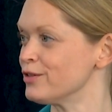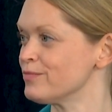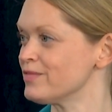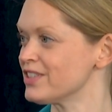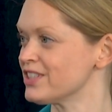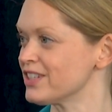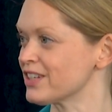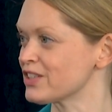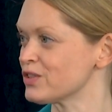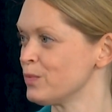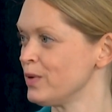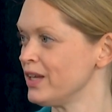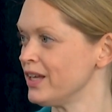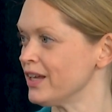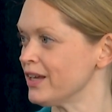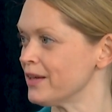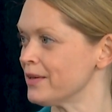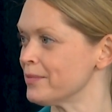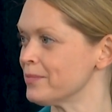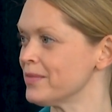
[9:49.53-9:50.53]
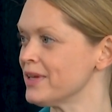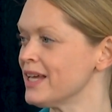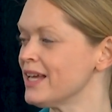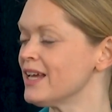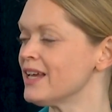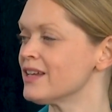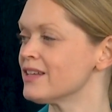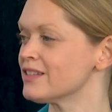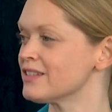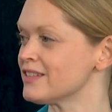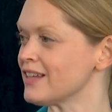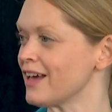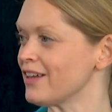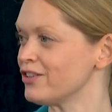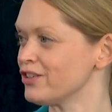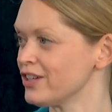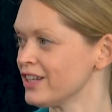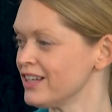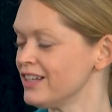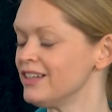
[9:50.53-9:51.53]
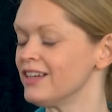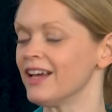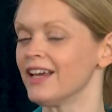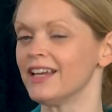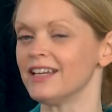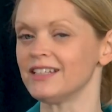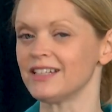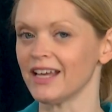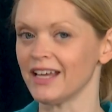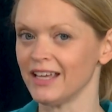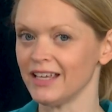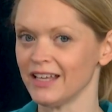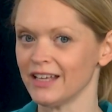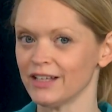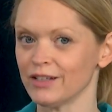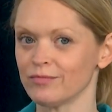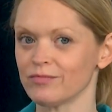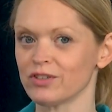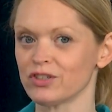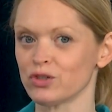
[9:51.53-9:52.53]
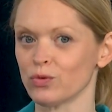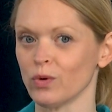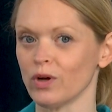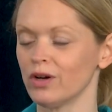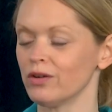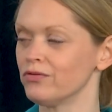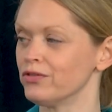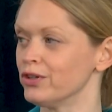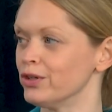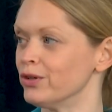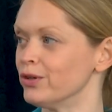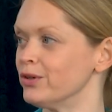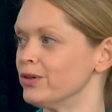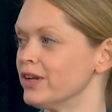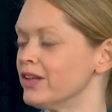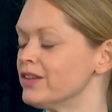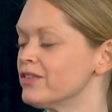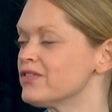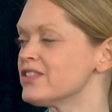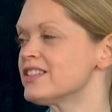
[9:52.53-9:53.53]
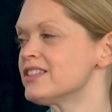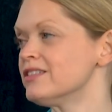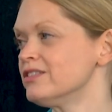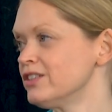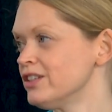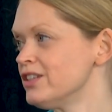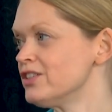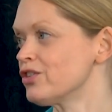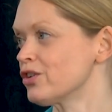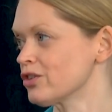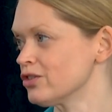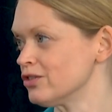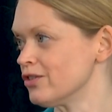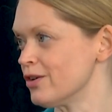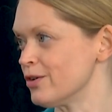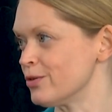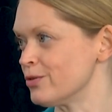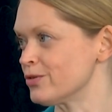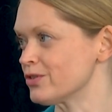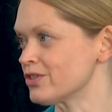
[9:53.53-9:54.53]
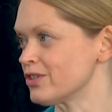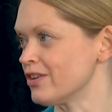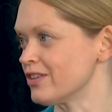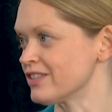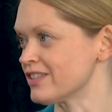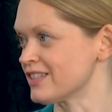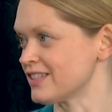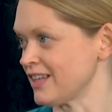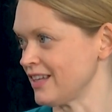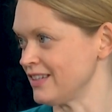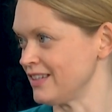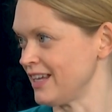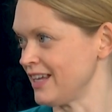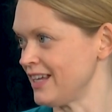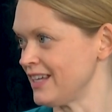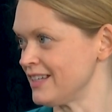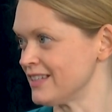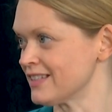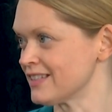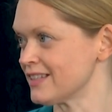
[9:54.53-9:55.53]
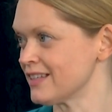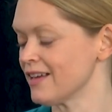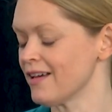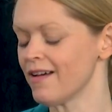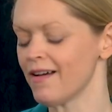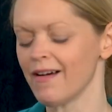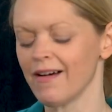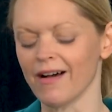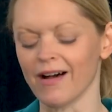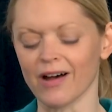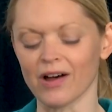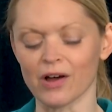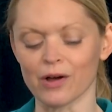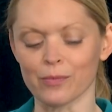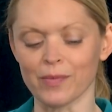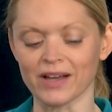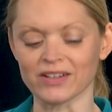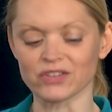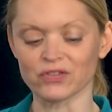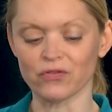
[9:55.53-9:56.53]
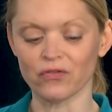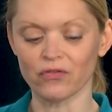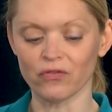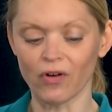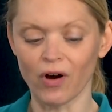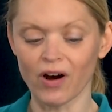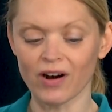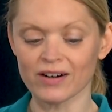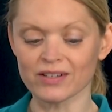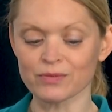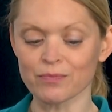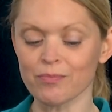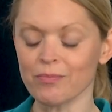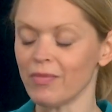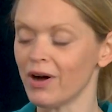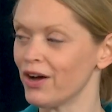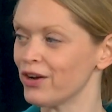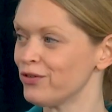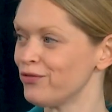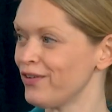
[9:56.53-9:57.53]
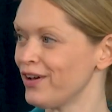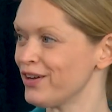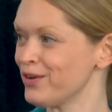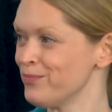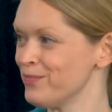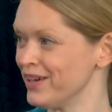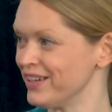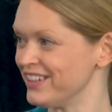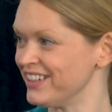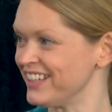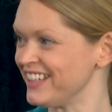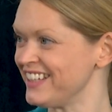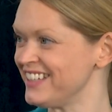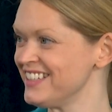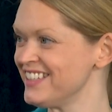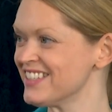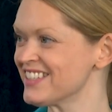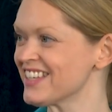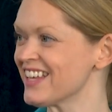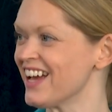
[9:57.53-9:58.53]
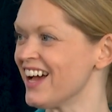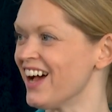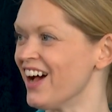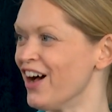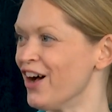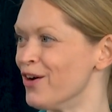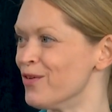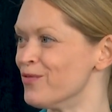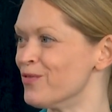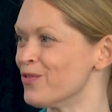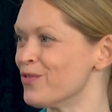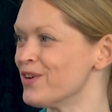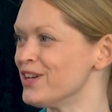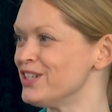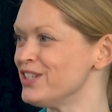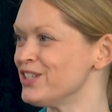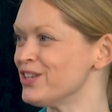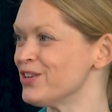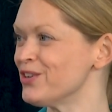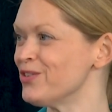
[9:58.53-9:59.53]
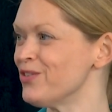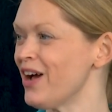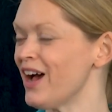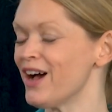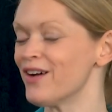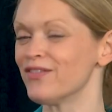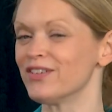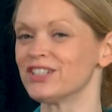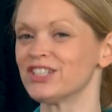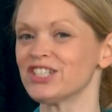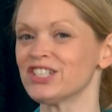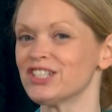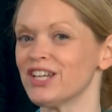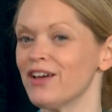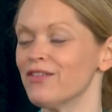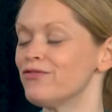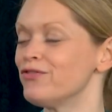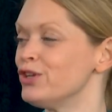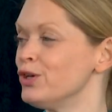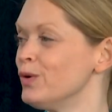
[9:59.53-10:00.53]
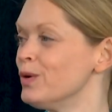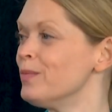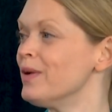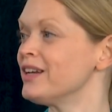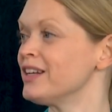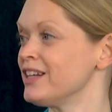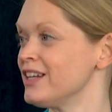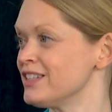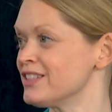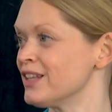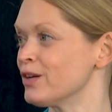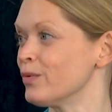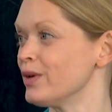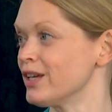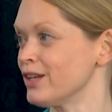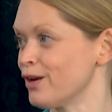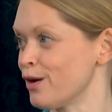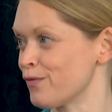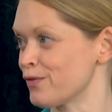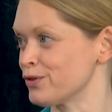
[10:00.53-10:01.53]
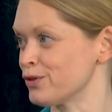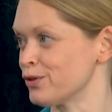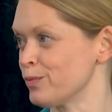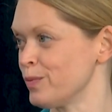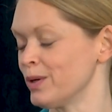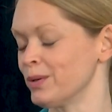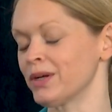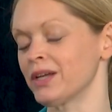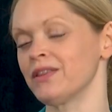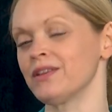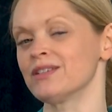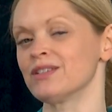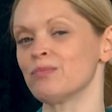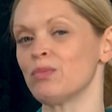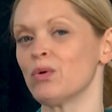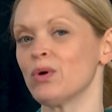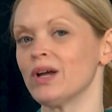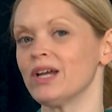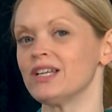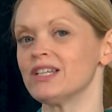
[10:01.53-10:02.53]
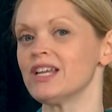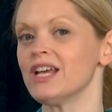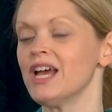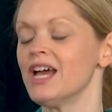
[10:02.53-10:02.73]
to 6 p.m., Saturday, 8 a.m. to 12 noon, and the facilities are closed on Sundays. As far as modified amenities, we do have just a few amenities that we can offer to the public at this point.